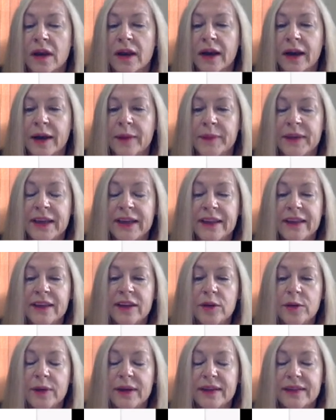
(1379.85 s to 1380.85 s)
I mean, in the
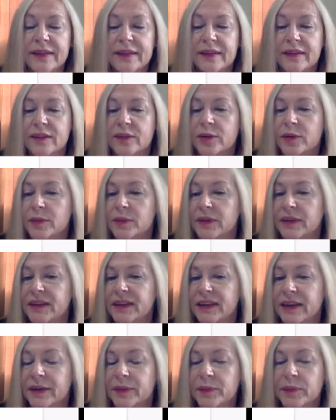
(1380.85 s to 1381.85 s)
US, it's normally
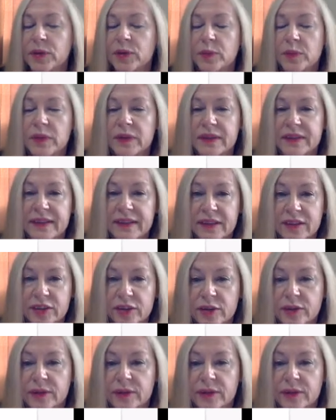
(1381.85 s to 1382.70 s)
like pupil-teacher